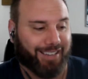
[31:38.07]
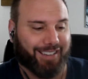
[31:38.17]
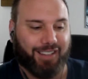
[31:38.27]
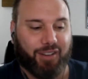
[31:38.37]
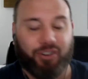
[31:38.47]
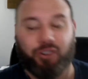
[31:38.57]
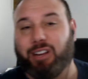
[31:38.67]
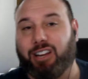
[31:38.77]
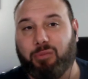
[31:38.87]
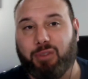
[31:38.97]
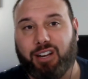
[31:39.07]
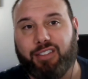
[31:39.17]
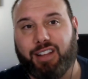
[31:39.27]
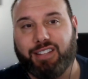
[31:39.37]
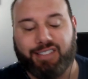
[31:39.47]
we don't make any money
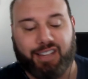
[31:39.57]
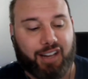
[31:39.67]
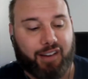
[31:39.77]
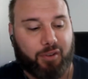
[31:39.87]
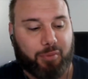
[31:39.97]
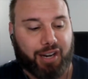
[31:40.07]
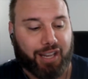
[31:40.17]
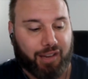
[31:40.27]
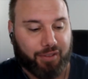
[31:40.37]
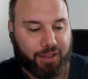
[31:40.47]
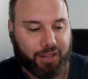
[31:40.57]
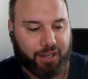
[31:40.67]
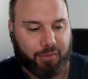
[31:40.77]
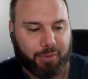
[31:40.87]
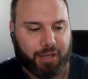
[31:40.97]
on that it's like kind of a break even
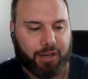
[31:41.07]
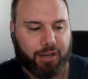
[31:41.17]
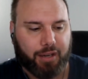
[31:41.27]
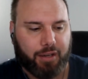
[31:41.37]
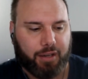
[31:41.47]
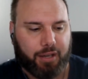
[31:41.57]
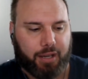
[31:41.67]
thing but mm-hmm.